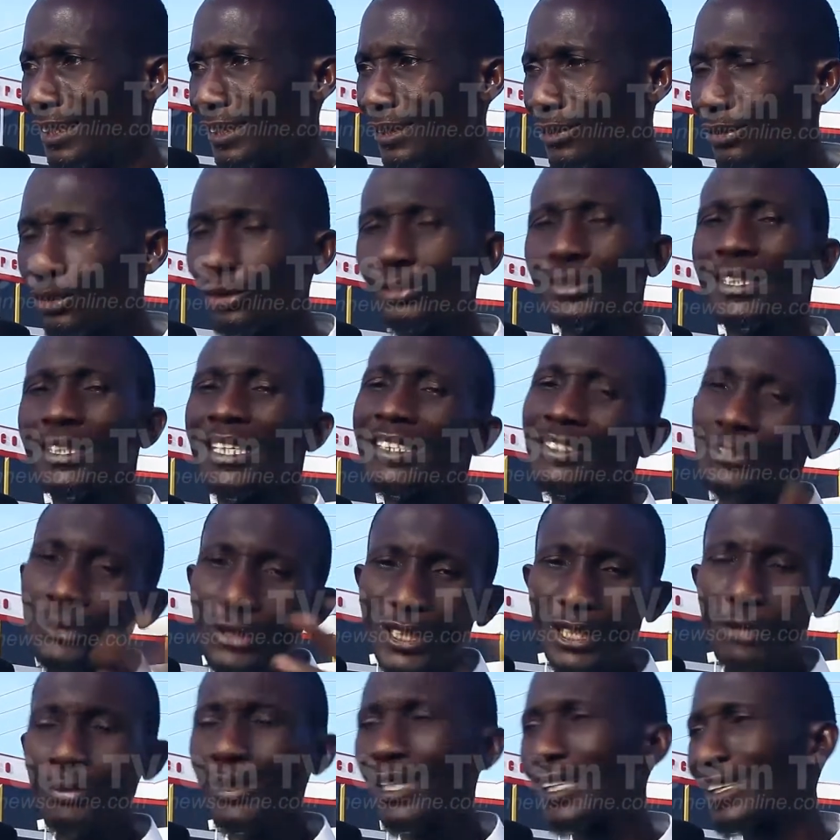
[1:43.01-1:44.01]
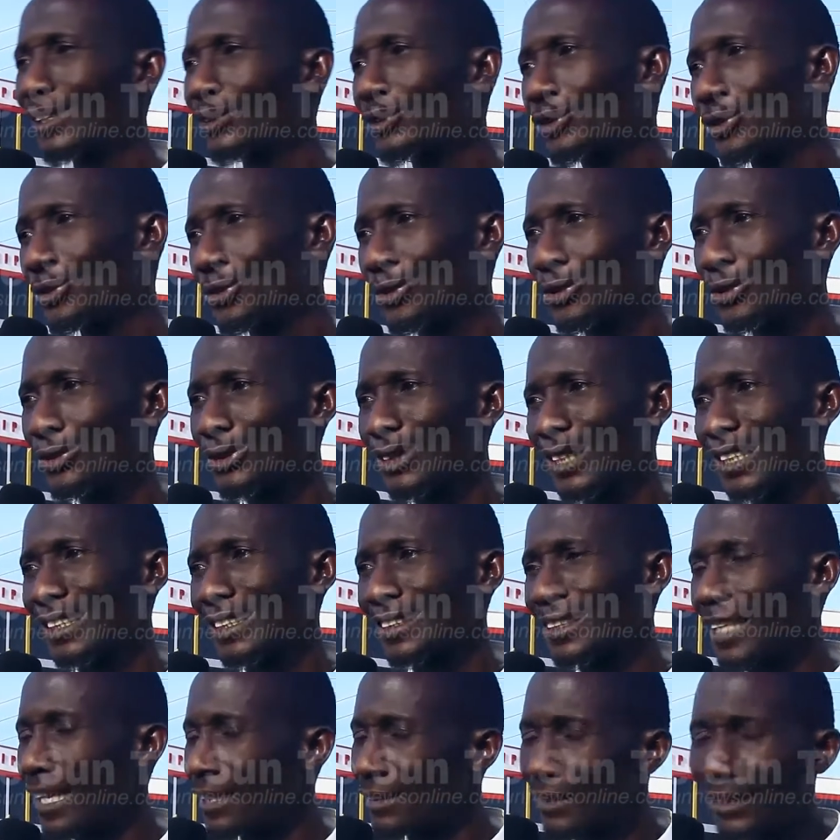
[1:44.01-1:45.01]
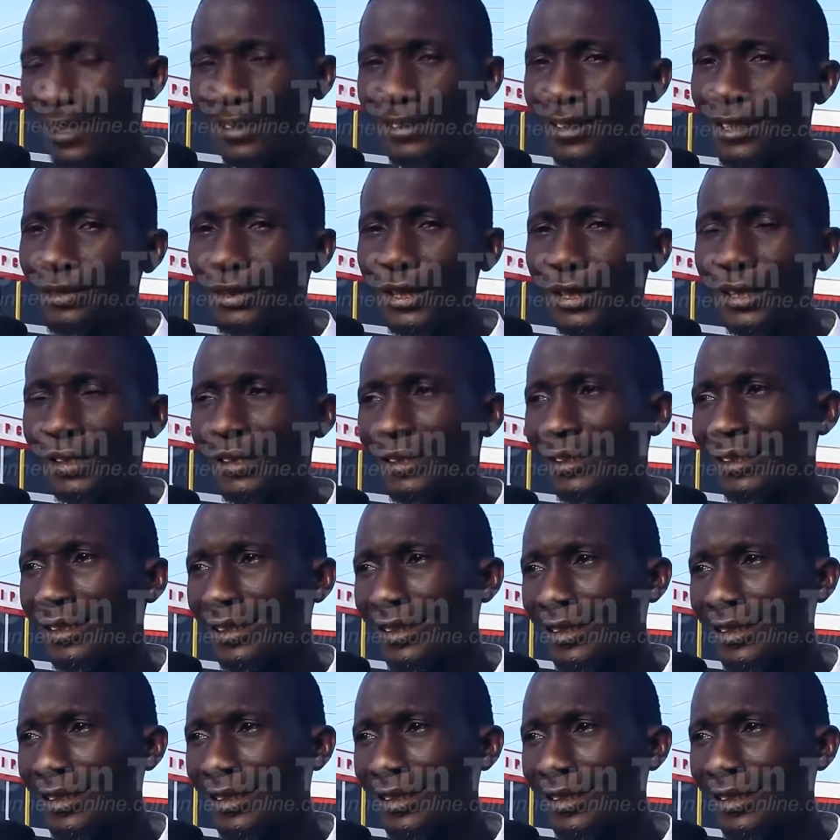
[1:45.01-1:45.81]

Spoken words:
So there's nothing we can do. That's just the reality.